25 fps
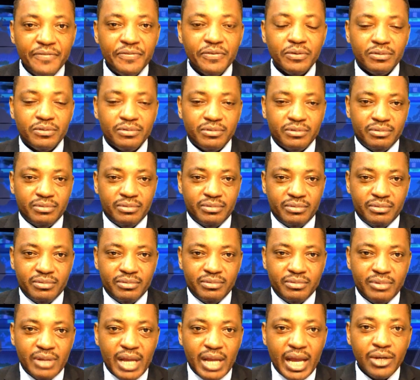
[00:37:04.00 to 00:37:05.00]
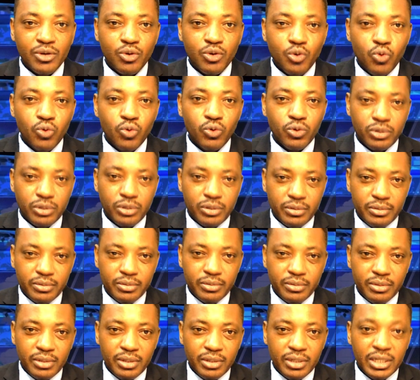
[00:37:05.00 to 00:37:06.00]
evil and good.
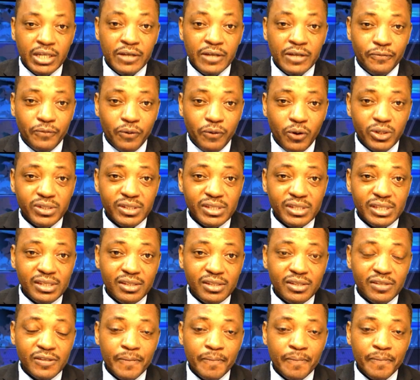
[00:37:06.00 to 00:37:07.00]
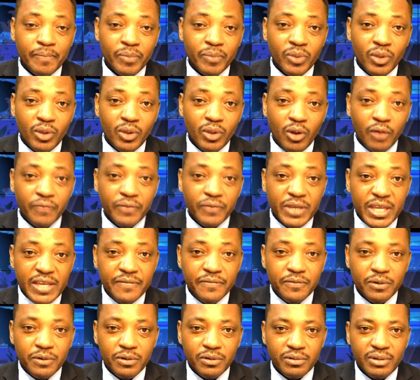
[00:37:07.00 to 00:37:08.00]
The forces of
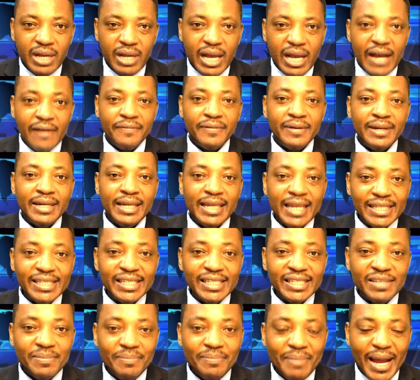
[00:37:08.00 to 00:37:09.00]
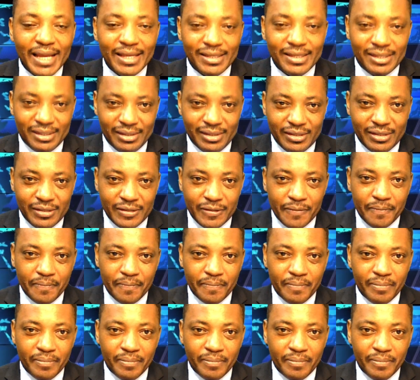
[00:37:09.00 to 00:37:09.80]
evil have legitimized